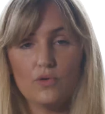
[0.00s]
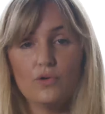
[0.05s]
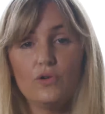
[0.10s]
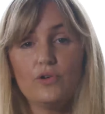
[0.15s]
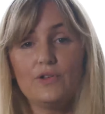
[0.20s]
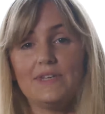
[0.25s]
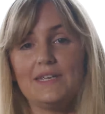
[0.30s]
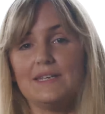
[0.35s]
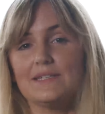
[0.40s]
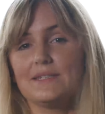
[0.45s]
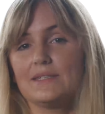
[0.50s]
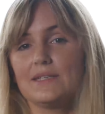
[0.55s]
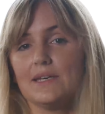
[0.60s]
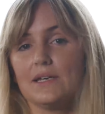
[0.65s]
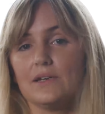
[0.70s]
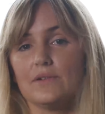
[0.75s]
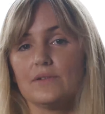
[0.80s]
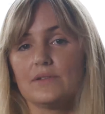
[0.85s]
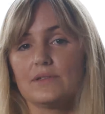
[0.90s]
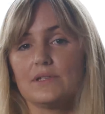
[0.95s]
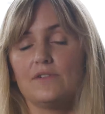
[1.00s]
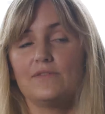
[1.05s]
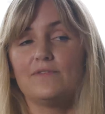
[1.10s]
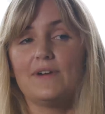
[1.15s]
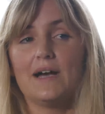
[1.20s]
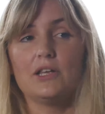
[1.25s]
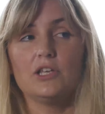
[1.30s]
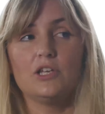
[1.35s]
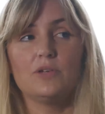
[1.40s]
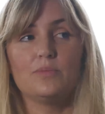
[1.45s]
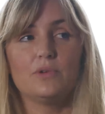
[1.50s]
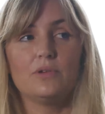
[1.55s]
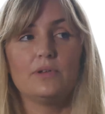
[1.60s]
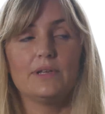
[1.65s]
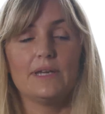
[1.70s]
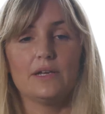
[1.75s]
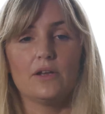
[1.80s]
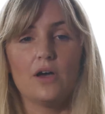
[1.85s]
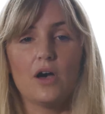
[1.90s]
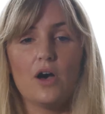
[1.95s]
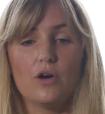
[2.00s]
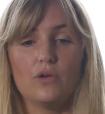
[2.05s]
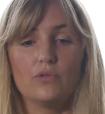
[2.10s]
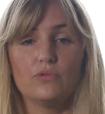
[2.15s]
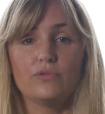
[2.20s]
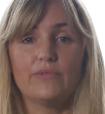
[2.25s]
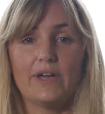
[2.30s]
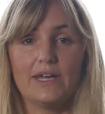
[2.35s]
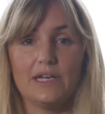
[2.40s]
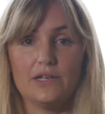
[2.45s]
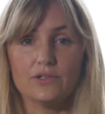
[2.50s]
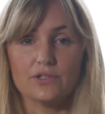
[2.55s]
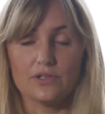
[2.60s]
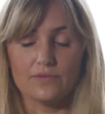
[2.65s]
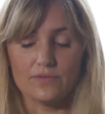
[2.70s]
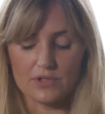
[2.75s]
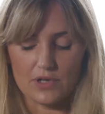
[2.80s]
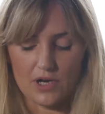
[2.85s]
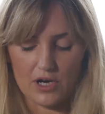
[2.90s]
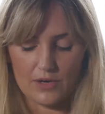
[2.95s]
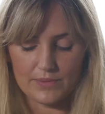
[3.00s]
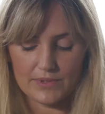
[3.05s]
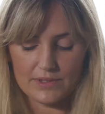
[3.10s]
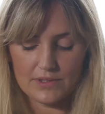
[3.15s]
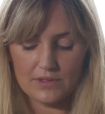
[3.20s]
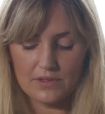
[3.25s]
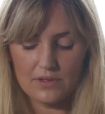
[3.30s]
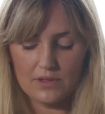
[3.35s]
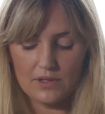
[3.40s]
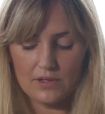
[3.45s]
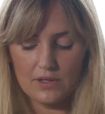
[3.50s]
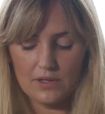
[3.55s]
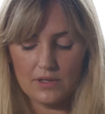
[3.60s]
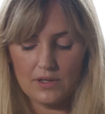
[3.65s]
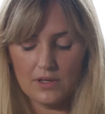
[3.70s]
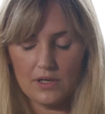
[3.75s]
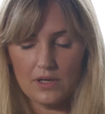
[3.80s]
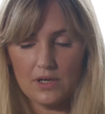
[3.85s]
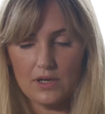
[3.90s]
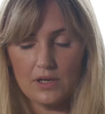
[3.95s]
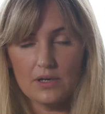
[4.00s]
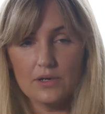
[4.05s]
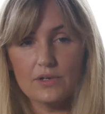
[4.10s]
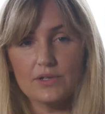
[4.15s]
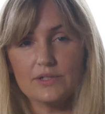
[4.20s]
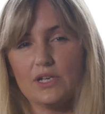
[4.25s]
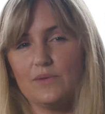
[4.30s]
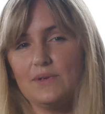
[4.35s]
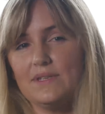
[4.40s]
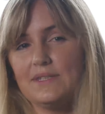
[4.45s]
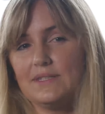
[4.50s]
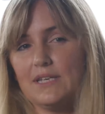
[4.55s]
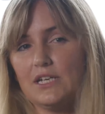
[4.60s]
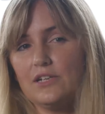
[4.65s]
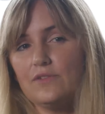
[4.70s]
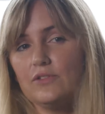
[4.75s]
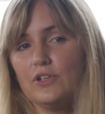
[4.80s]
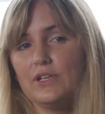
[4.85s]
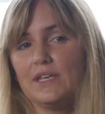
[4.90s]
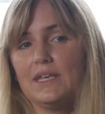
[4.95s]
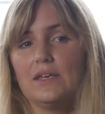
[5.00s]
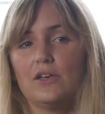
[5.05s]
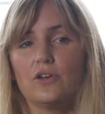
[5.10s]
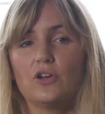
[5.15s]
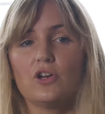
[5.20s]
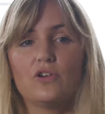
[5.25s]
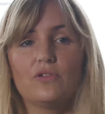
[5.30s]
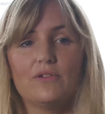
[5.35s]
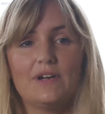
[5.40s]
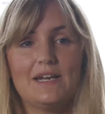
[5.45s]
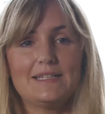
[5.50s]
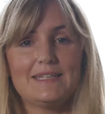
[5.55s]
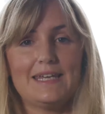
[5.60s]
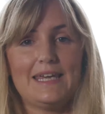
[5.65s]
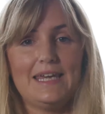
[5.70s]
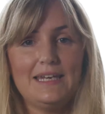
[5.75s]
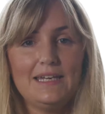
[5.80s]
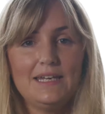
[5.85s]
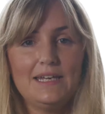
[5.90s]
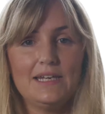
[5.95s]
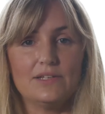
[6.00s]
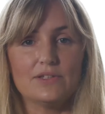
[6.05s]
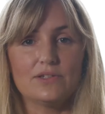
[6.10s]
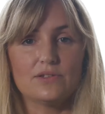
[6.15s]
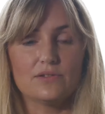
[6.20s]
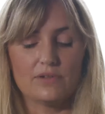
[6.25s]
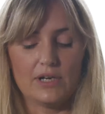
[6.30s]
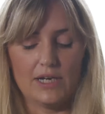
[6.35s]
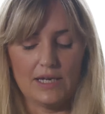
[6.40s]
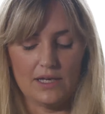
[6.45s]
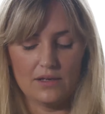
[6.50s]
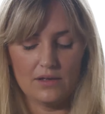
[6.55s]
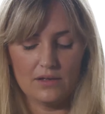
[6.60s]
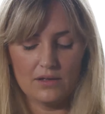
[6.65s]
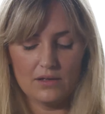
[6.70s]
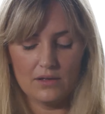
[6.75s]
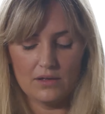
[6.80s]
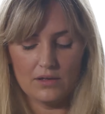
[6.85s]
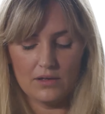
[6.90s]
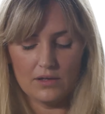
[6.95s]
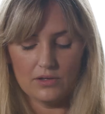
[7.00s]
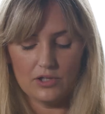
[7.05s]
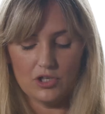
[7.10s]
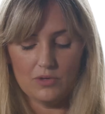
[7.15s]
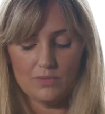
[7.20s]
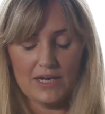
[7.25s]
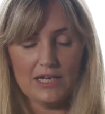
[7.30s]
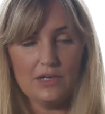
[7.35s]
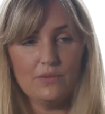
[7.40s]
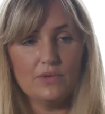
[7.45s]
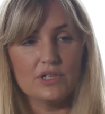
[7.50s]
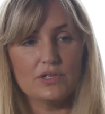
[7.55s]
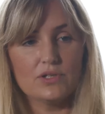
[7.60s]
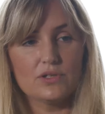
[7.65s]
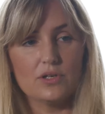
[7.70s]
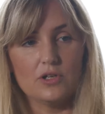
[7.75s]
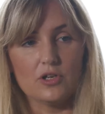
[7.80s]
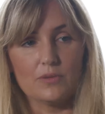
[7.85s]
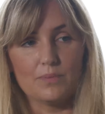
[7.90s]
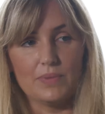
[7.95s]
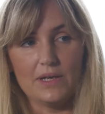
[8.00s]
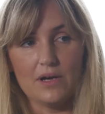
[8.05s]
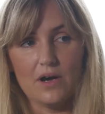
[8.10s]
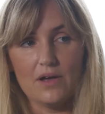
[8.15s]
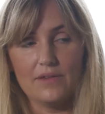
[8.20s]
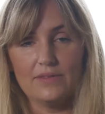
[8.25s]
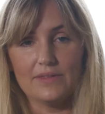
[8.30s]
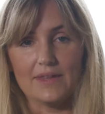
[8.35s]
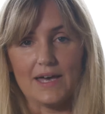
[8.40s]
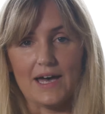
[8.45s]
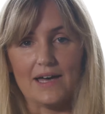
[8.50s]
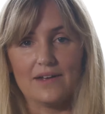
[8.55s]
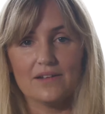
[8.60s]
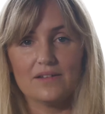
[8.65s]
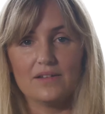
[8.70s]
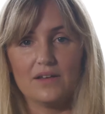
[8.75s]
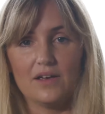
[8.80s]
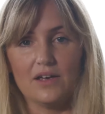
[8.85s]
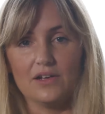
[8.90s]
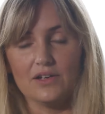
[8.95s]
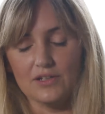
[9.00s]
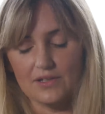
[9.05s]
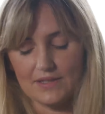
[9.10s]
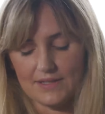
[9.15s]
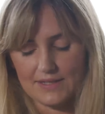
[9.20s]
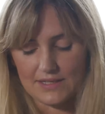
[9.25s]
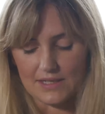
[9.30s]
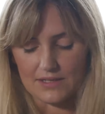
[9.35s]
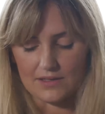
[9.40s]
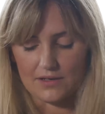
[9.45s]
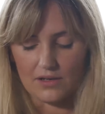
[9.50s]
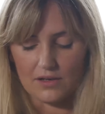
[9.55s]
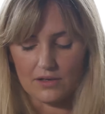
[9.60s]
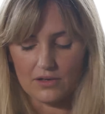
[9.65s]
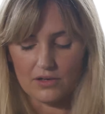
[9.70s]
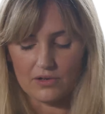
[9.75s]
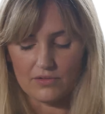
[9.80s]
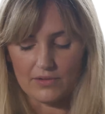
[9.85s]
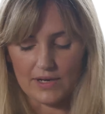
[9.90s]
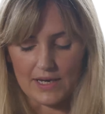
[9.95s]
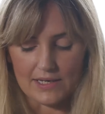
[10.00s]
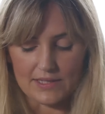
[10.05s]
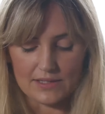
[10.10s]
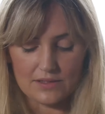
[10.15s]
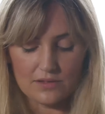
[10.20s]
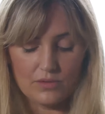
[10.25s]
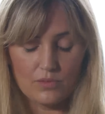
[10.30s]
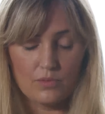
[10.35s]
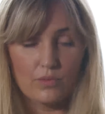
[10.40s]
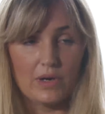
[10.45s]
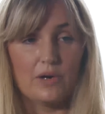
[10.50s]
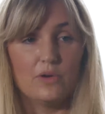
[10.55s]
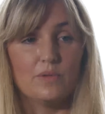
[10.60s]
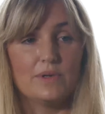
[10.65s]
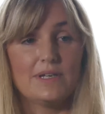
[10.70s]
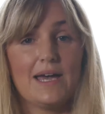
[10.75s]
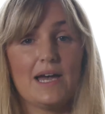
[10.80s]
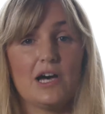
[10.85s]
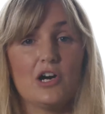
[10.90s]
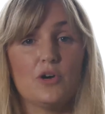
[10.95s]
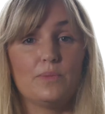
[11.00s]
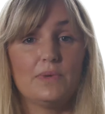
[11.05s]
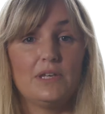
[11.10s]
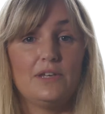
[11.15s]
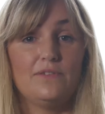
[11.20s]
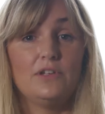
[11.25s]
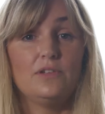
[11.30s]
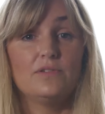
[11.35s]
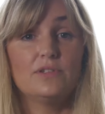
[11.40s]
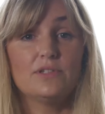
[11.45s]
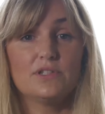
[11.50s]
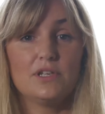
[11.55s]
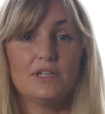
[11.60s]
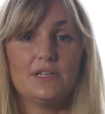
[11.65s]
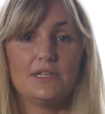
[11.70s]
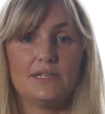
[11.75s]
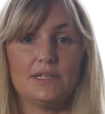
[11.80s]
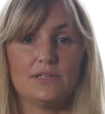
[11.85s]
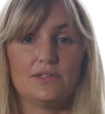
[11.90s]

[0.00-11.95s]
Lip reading: All these skills are valuable in a whole range of jobs. So instead of looking at careers in history, you may wish to look beyond that and consider careers where it would help if you studied